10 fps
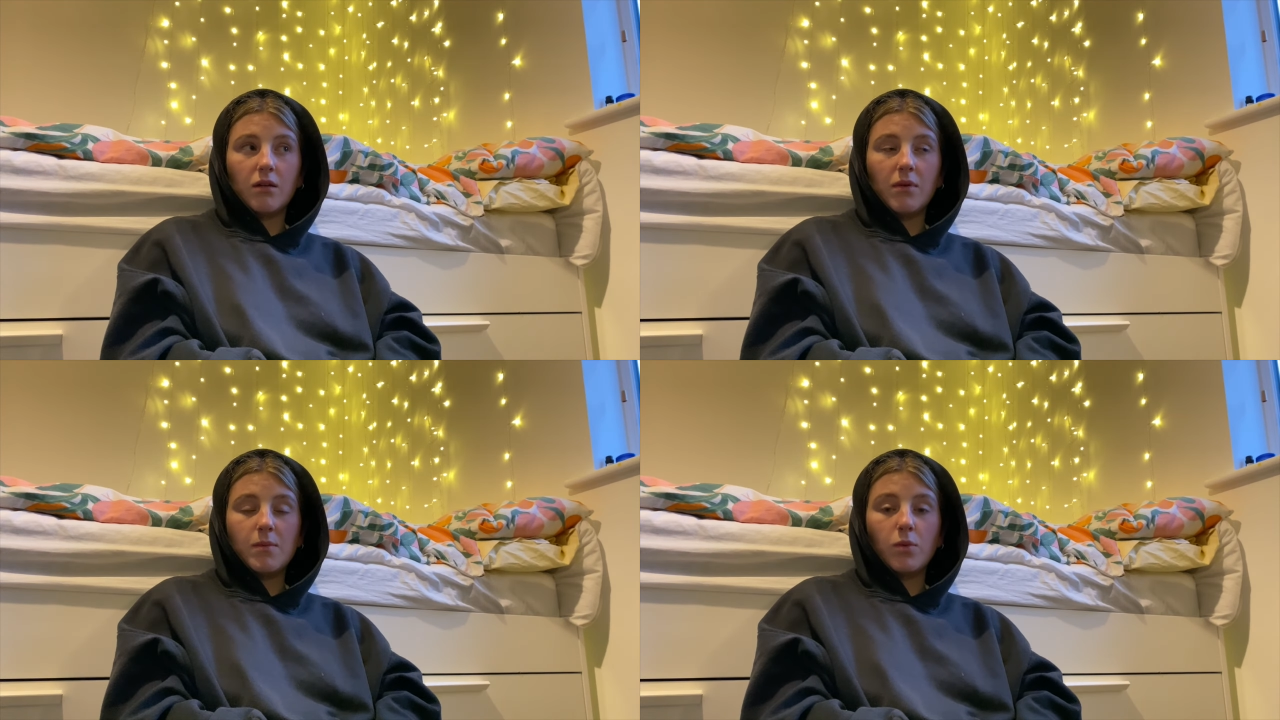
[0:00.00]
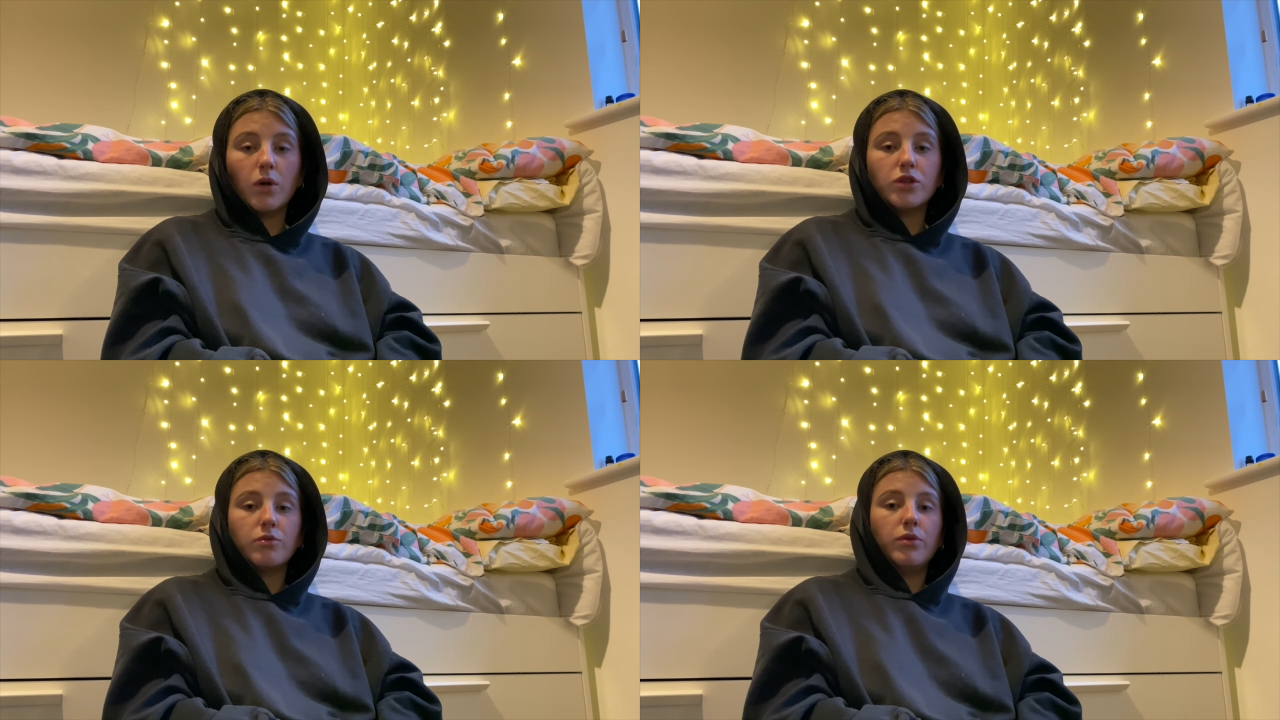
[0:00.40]
Maybe
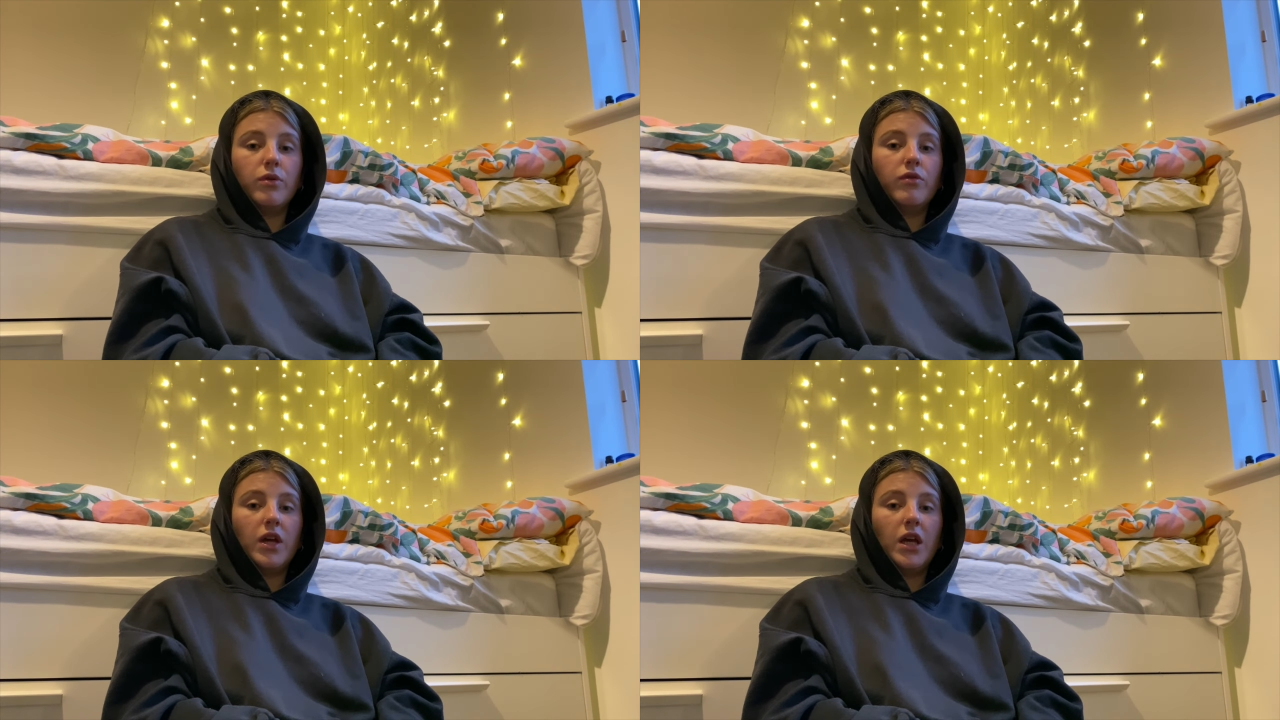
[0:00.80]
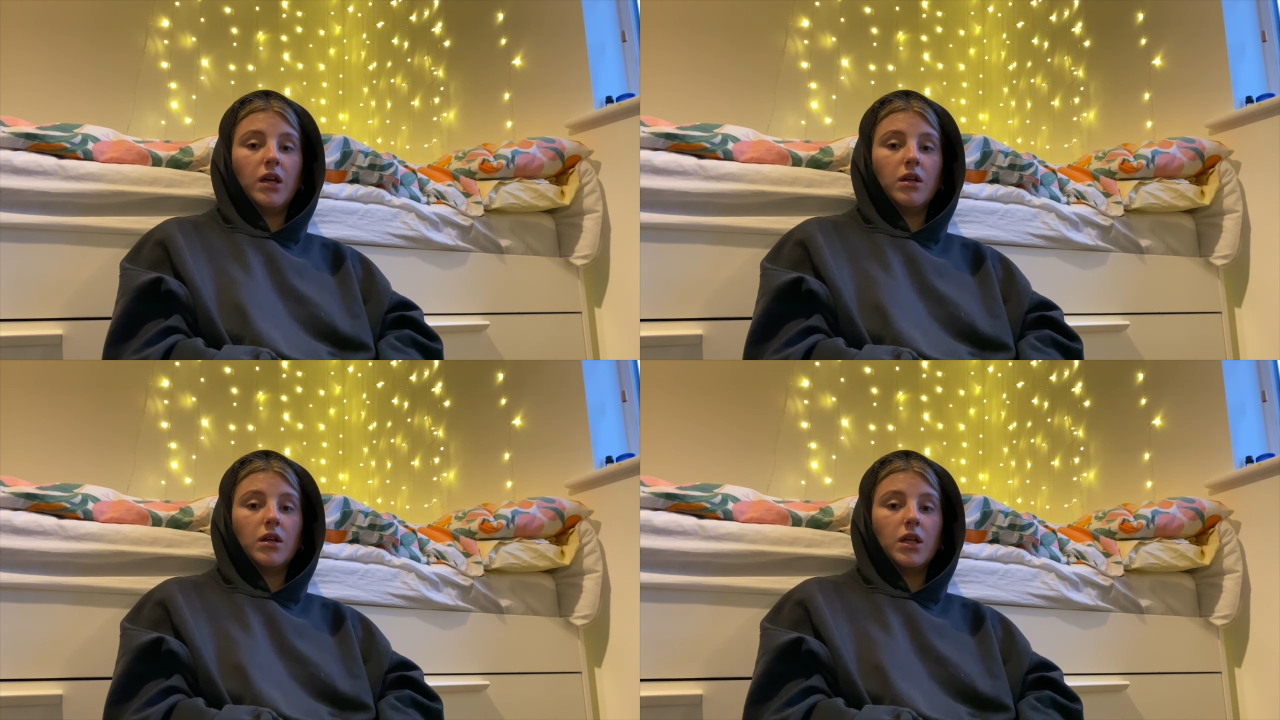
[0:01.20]
watch a
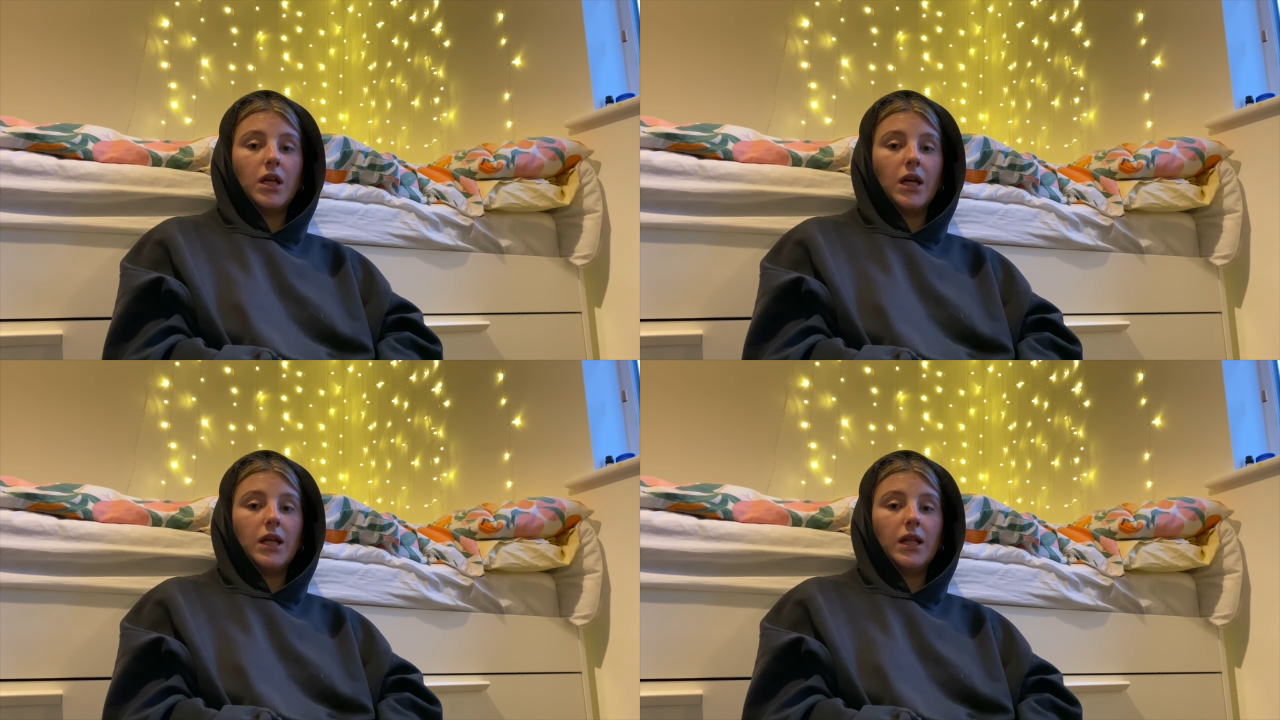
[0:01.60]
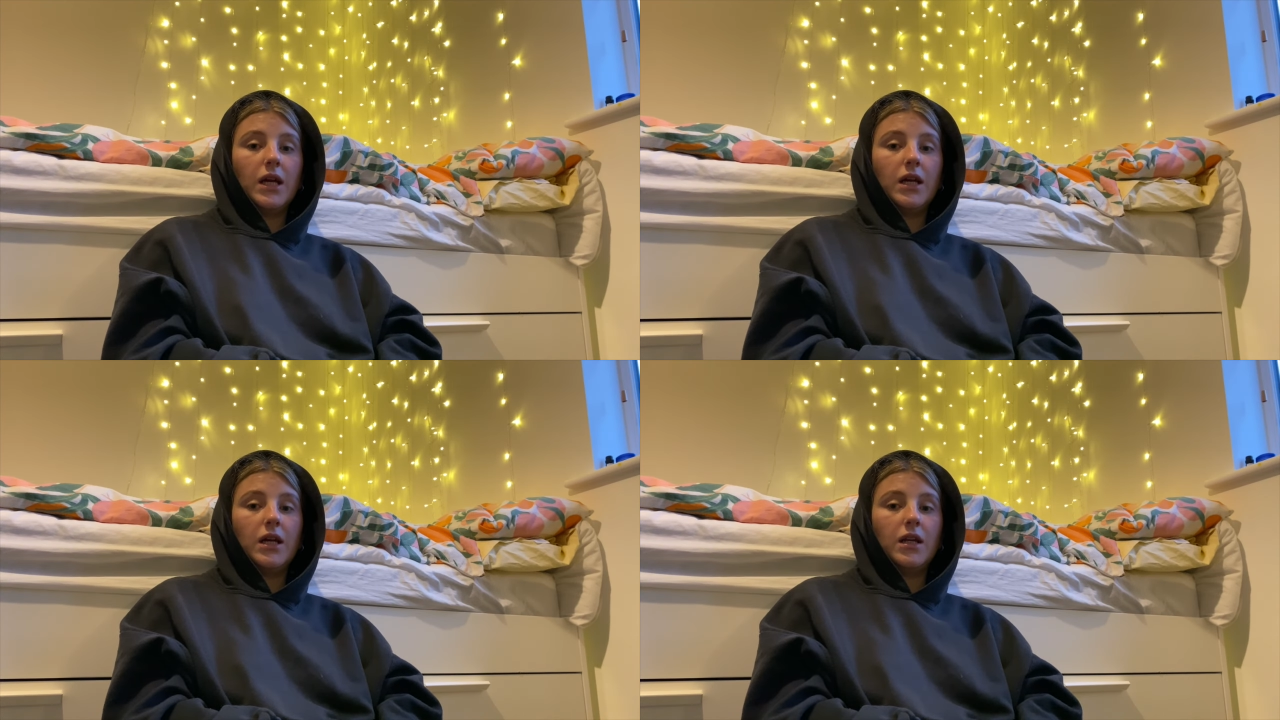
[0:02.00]
movie, and
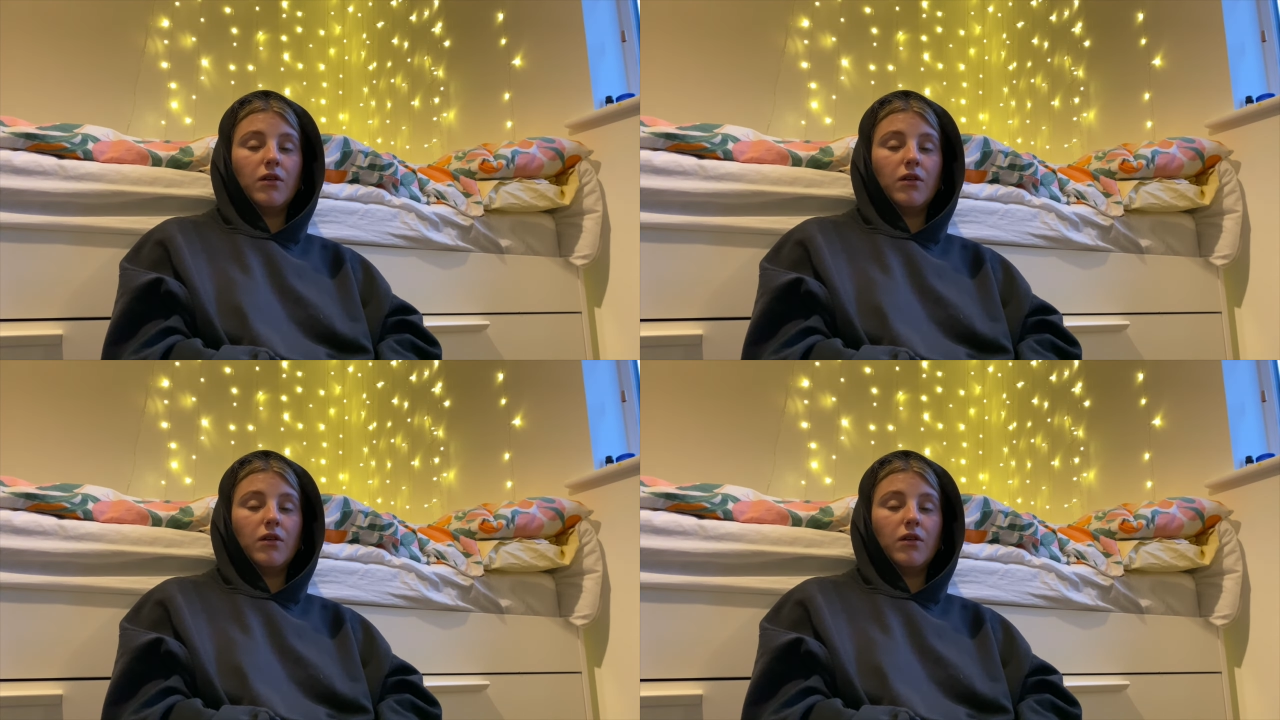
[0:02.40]
then